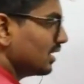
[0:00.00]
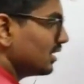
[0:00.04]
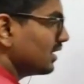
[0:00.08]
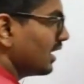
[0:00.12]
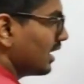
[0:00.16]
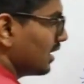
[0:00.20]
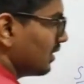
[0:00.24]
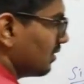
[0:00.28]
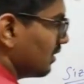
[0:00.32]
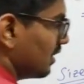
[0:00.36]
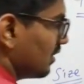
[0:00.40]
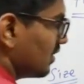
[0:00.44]

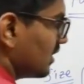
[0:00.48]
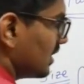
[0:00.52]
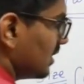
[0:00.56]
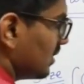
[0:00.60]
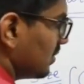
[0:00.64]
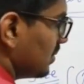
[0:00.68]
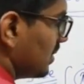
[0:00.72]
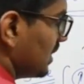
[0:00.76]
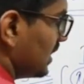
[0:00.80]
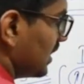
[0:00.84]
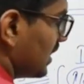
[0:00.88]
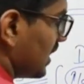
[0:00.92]
that we
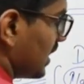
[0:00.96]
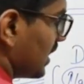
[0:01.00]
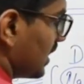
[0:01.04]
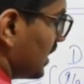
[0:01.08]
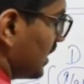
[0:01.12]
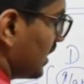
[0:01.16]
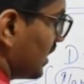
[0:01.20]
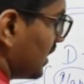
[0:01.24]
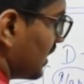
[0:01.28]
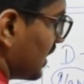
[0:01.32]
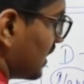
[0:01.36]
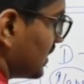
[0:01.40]
will be
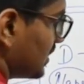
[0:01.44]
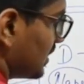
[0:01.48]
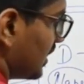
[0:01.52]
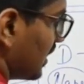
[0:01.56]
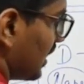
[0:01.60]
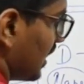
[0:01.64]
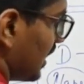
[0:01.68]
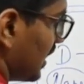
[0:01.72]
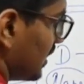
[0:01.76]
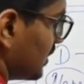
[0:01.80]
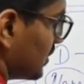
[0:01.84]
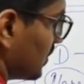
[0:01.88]
taking it as a
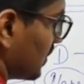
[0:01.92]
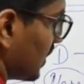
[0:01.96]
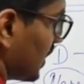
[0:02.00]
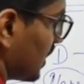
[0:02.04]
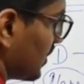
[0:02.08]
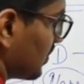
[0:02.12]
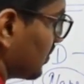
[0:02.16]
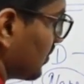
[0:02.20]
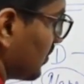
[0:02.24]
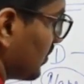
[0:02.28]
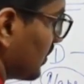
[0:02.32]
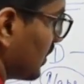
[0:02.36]
range,
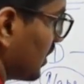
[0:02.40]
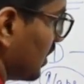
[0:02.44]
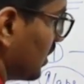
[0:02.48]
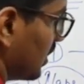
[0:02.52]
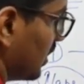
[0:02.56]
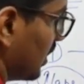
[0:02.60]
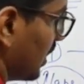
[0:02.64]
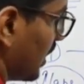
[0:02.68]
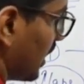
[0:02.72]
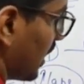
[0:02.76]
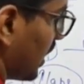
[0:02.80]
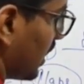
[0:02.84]
okay,
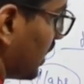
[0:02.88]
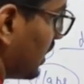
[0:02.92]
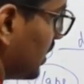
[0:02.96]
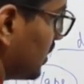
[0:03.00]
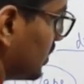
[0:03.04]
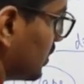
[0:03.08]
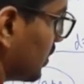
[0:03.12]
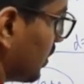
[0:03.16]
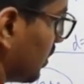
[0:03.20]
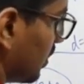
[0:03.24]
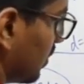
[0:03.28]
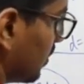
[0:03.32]

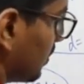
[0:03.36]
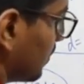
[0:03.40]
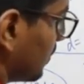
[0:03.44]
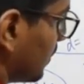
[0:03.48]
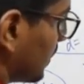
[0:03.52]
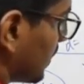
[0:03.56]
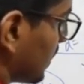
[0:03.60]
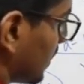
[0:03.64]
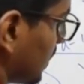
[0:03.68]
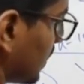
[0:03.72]
range of